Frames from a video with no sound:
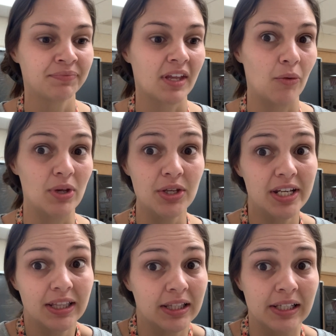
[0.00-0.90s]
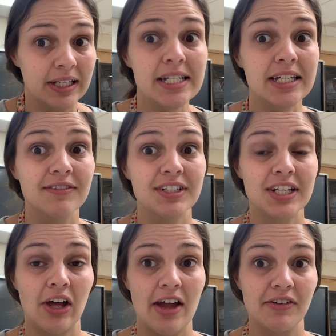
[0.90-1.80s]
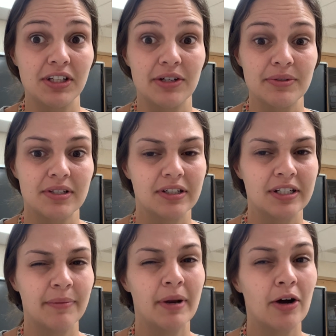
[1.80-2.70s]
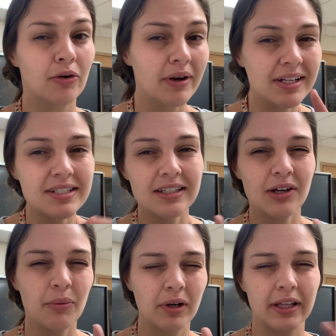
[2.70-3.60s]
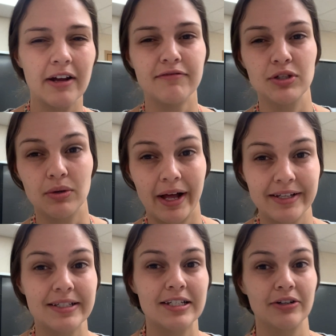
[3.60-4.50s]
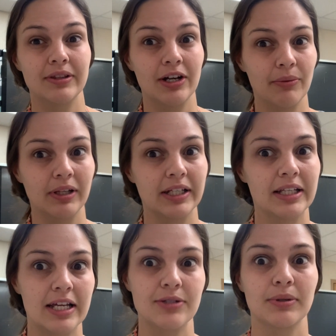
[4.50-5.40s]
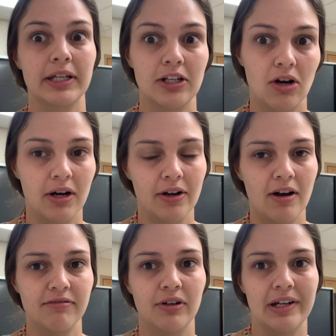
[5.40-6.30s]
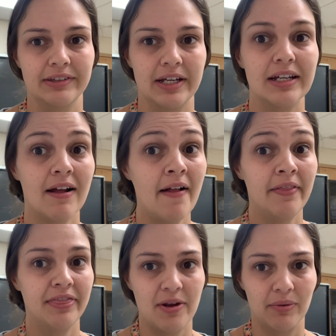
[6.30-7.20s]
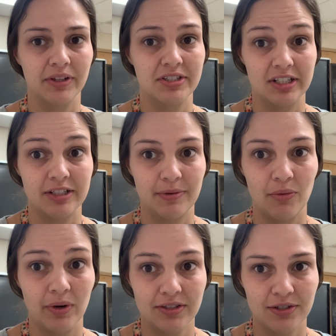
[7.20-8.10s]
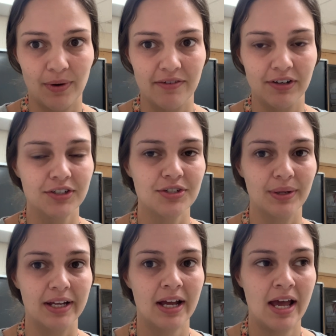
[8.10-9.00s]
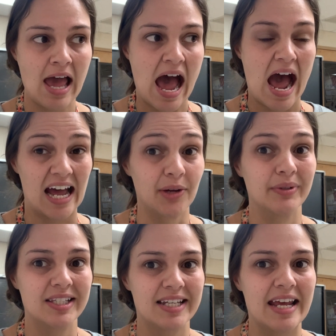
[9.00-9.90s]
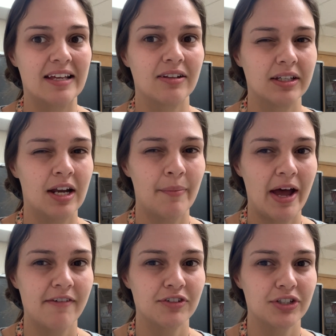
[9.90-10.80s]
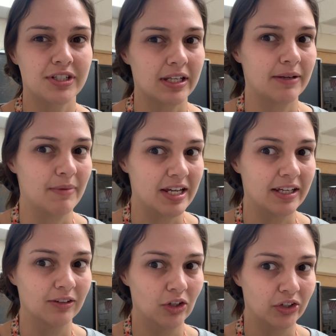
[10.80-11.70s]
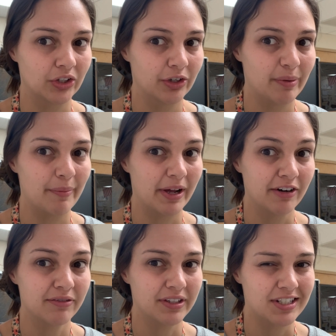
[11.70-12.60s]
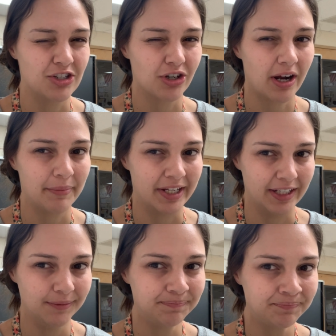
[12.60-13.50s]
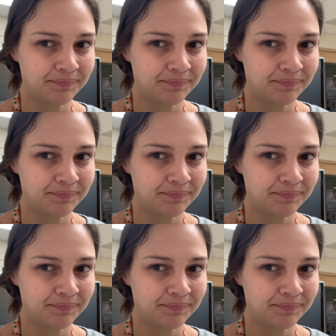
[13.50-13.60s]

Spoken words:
We didn't leave until everything was cleaned up. Now, granted, there were like a few classes here and there where like the kids were like god awful and like they weren't listening to me whatsoever. So like I would stay and clean up after to like make it look a little bit better for the teacher coming in